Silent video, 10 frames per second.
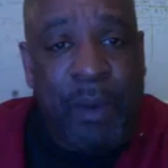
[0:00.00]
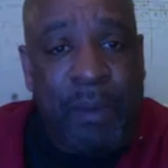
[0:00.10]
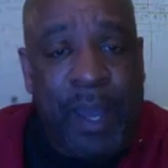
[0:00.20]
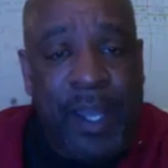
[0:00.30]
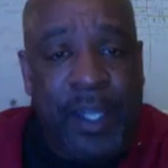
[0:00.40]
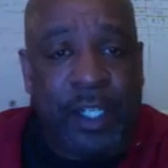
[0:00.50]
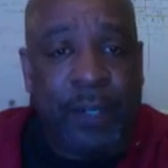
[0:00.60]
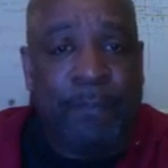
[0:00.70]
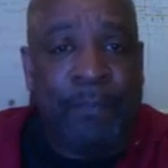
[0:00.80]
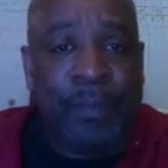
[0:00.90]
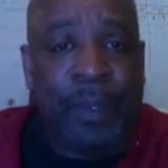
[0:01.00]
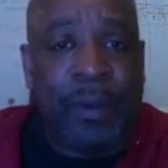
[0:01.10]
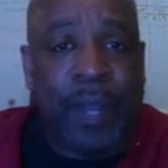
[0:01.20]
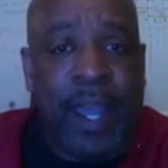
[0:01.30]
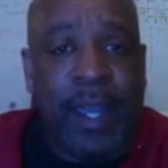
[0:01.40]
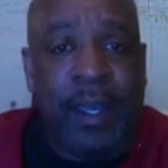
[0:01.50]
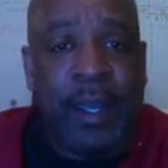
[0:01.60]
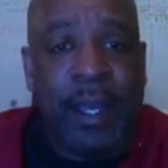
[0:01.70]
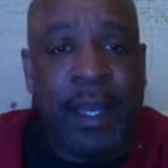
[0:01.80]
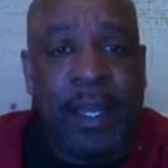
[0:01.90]
page. Okay,
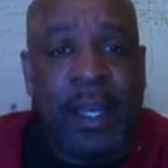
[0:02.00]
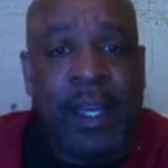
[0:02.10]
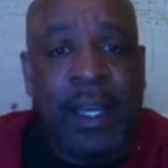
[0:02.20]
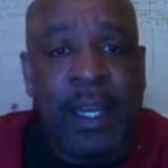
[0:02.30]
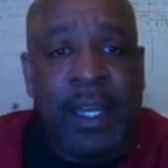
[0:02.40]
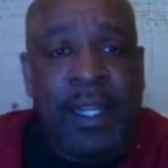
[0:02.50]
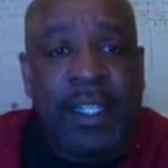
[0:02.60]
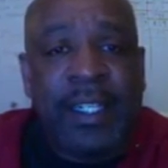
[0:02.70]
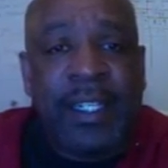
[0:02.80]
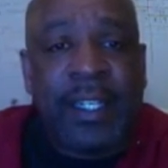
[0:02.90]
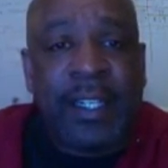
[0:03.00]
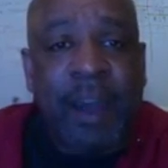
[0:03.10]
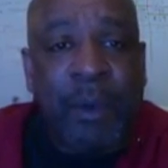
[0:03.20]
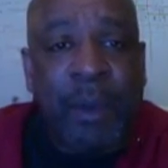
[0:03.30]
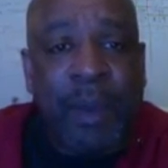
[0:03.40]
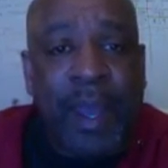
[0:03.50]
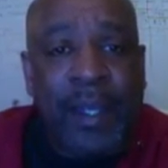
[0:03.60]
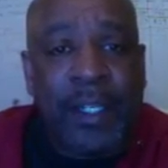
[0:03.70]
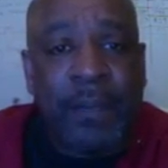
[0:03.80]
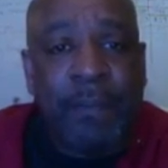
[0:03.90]
This is a summary
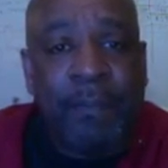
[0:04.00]
page.